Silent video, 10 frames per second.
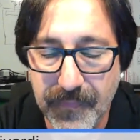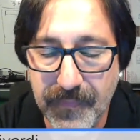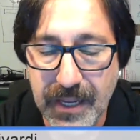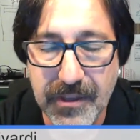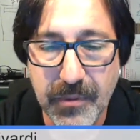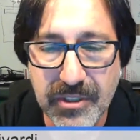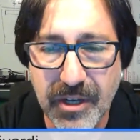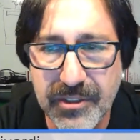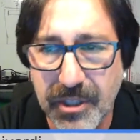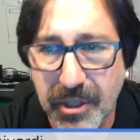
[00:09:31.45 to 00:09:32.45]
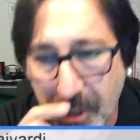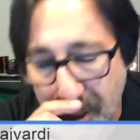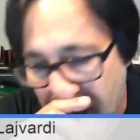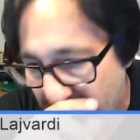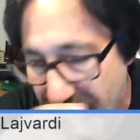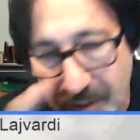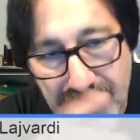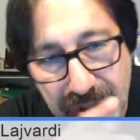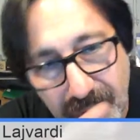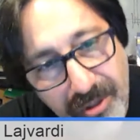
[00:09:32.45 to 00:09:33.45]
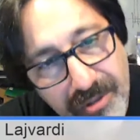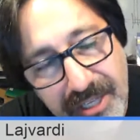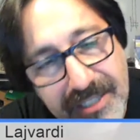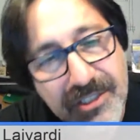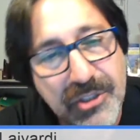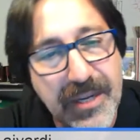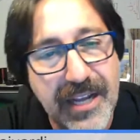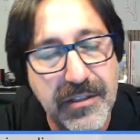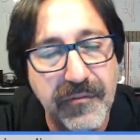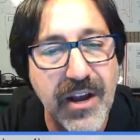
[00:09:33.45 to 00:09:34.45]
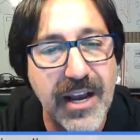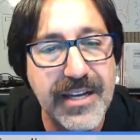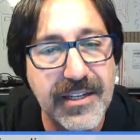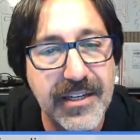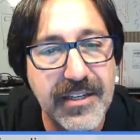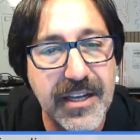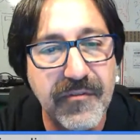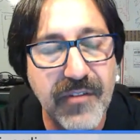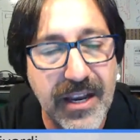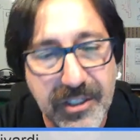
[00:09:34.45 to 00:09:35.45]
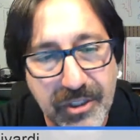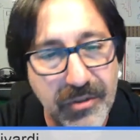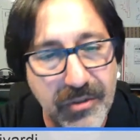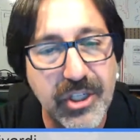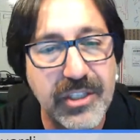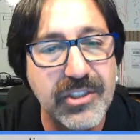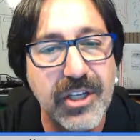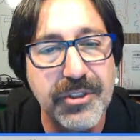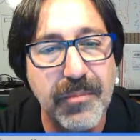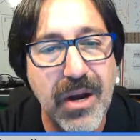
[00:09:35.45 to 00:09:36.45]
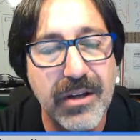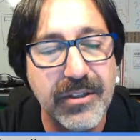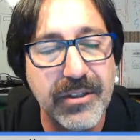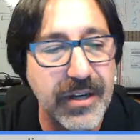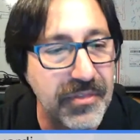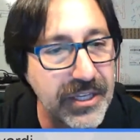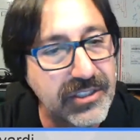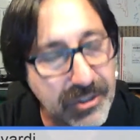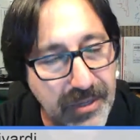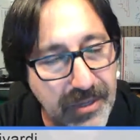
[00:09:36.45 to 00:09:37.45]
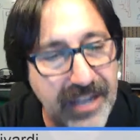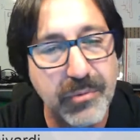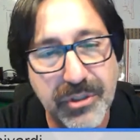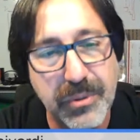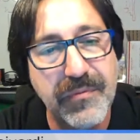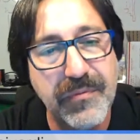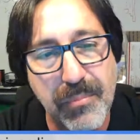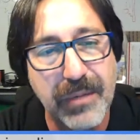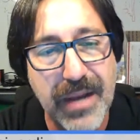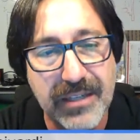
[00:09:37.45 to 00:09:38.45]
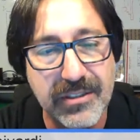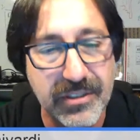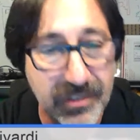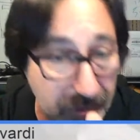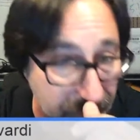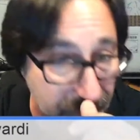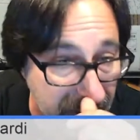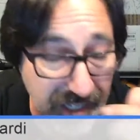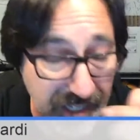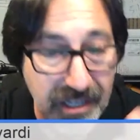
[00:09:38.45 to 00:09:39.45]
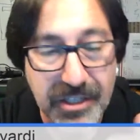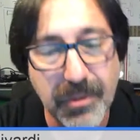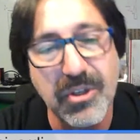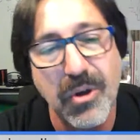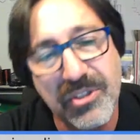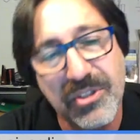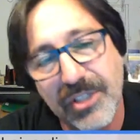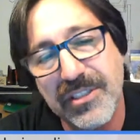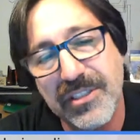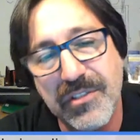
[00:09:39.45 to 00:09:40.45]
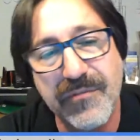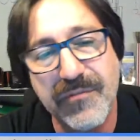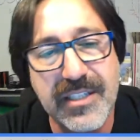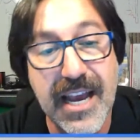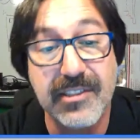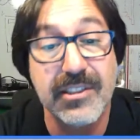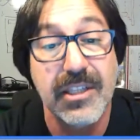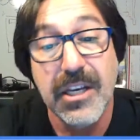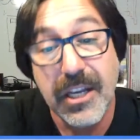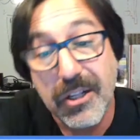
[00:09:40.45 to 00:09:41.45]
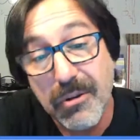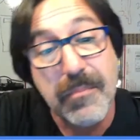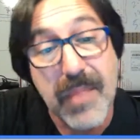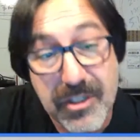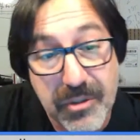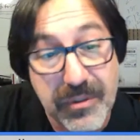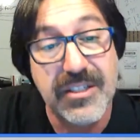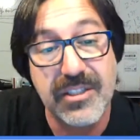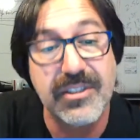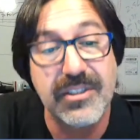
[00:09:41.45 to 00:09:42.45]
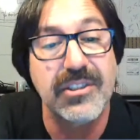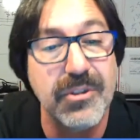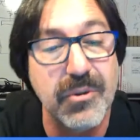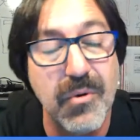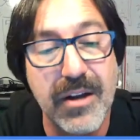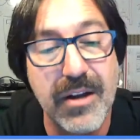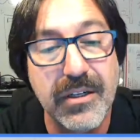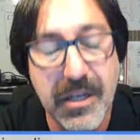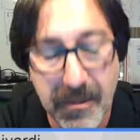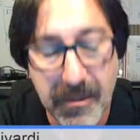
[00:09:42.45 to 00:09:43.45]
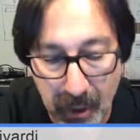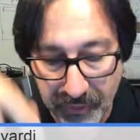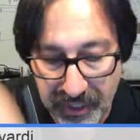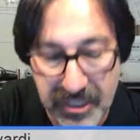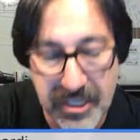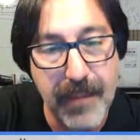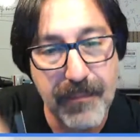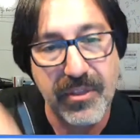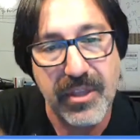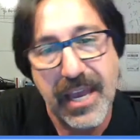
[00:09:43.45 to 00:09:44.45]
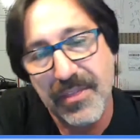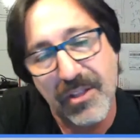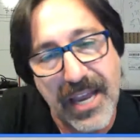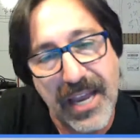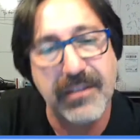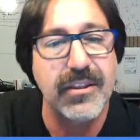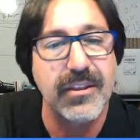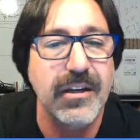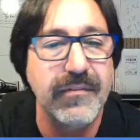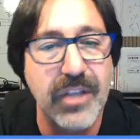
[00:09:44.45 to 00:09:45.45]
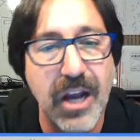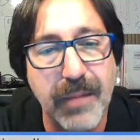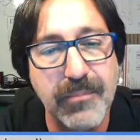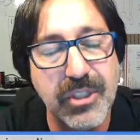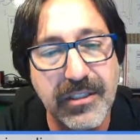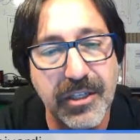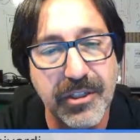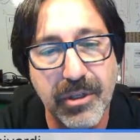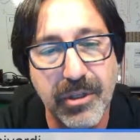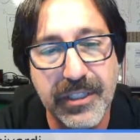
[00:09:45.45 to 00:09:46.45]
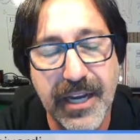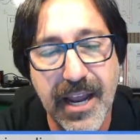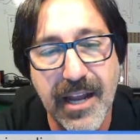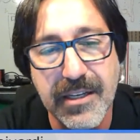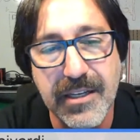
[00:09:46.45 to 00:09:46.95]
Then there was also visual things that you had to find and identify and show the judges on your monitor, and things that you had to retrieve and bring back to the surface. So it was a whole series of different tasks, including measuring distance underwater, both the depth and the length of the object that you were looking at.